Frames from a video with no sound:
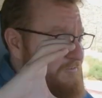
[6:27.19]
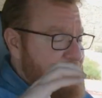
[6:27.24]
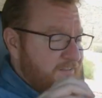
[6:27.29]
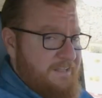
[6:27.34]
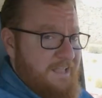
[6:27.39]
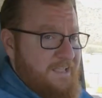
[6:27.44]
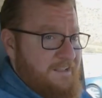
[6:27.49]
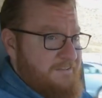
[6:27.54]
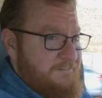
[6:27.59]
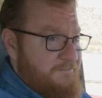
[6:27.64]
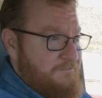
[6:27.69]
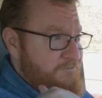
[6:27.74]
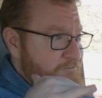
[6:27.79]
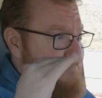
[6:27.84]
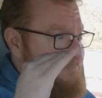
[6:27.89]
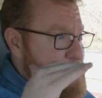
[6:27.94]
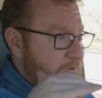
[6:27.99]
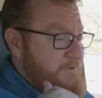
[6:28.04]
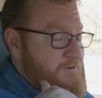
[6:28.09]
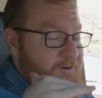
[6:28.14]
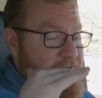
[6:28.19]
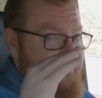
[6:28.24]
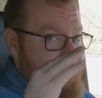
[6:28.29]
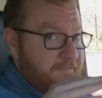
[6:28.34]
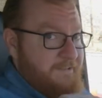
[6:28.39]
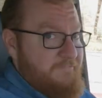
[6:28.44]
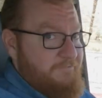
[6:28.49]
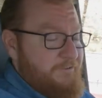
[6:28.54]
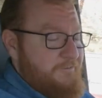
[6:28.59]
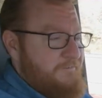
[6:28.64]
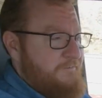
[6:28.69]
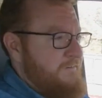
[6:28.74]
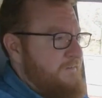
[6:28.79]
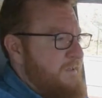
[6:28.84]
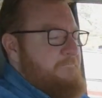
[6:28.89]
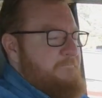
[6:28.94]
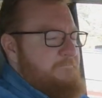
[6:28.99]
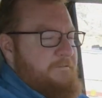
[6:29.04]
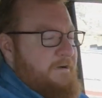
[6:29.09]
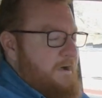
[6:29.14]
to like supercar levels.
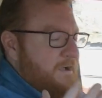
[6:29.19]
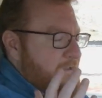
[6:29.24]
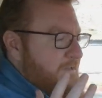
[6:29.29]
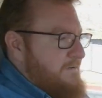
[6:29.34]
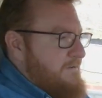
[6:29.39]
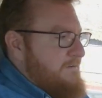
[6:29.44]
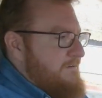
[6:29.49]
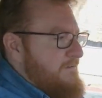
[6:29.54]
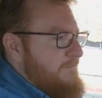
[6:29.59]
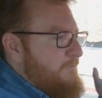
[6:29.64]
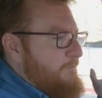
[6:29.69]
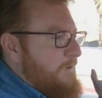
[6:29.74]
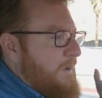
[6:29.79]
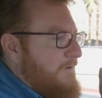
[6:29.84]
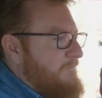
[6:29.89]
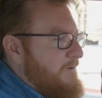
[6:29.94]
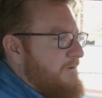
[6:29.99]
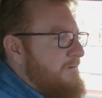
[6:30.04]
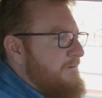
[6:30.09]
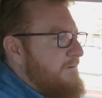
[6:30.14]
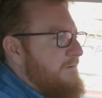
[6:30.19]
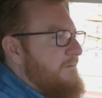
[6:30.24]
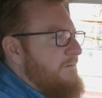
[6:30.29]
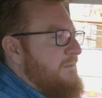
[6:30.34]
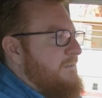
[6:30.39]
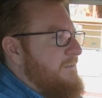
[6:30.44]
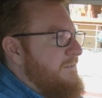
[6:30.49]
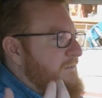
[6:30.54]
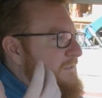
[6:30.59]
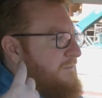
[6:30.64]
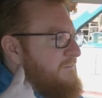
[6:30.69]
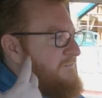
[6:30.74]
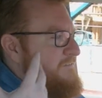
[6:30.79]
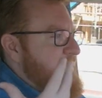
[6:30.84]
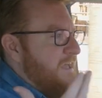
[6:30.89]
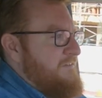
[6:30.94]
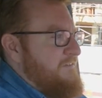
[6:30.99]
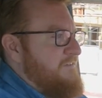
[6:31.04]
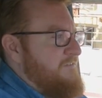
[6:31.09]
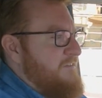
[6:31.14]
Fine, whatever. It's
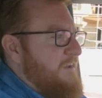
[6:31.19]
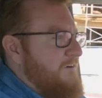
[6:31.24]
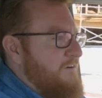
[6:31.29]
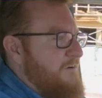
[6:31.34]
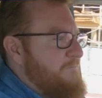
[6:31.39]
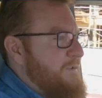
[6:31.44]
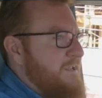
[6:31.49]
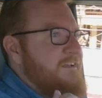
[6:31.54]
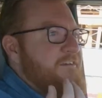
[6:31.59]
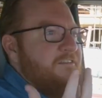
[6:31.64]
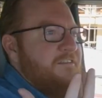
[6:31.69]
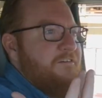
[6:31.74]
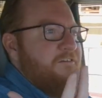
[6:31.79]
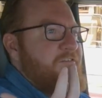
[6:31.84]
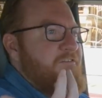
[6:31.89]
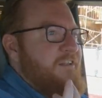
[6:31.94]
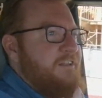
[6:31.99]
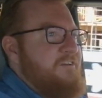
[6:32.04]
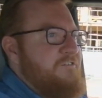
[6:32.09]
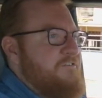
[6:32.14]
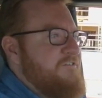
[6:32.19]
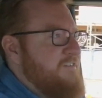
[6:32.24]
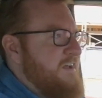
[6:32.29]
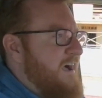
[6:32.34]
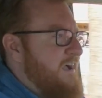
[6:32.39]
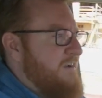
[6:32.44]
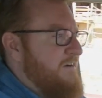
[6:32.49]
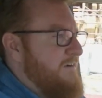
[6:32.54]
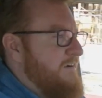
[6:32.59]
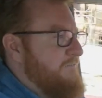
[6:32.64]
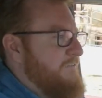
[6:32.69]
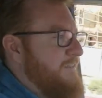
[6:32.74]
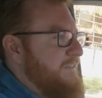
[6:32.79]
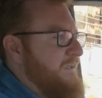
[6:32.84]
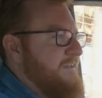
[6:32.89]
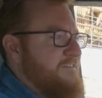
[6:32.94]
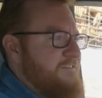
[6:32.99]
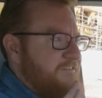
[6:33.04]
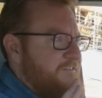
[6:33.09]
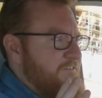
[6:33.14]
necessary because there's the huge tire and
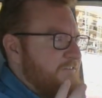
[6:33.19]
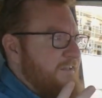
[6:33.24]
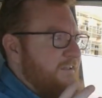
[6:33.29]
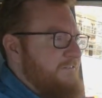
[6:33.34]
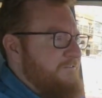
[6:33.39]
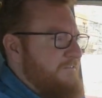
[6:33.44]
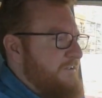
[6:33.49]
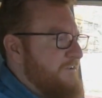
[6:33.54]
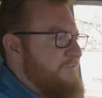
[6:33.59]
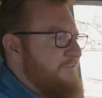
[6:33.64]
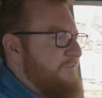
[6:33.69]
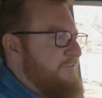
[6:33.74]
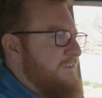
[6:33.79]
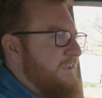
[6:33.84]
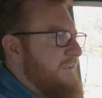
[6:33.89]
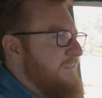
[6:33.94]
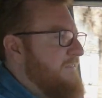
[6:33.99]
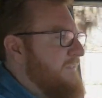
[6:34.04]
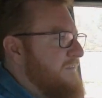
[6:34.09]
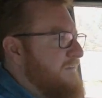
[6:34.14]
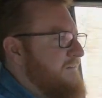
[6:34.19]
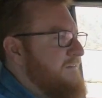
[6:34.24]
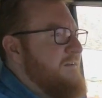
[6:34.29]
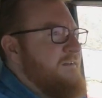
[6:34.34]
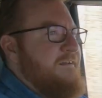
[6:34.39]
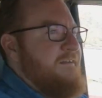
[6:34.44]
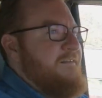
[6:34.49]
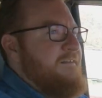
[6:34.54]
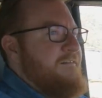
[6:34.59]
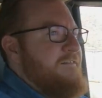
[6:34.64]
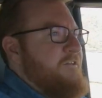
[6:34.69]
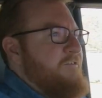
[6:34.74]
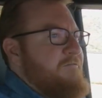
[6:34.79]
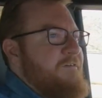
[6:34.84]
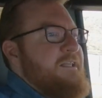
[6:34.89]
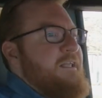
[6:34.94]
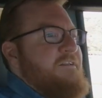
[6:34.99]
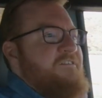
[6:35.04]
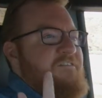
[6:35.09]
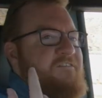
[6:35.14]
everything. It's just kind of interesting that you
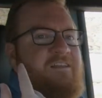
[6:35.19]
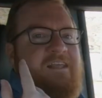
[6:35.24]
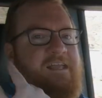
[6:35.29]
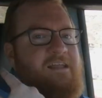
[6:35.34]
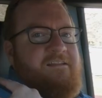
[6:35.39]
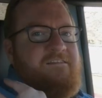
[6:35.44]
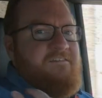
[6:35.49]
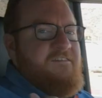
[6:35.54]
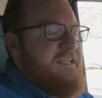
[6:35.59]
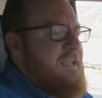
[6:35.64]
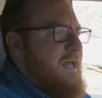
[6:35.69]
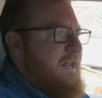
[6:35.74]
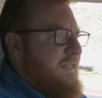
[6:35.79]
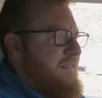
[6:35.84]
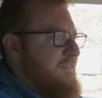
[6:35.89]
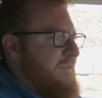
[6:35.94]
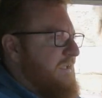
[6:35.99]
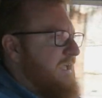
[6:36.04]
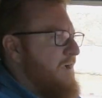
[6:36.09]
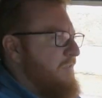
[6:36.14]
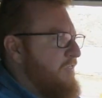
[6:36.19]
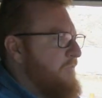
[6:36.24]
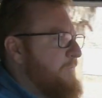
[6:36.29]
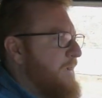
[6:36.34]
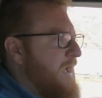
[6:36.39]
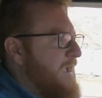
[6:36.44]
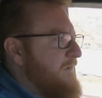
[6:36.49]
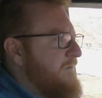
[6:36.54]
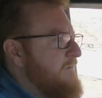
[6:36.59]
really just can't see anything out the back.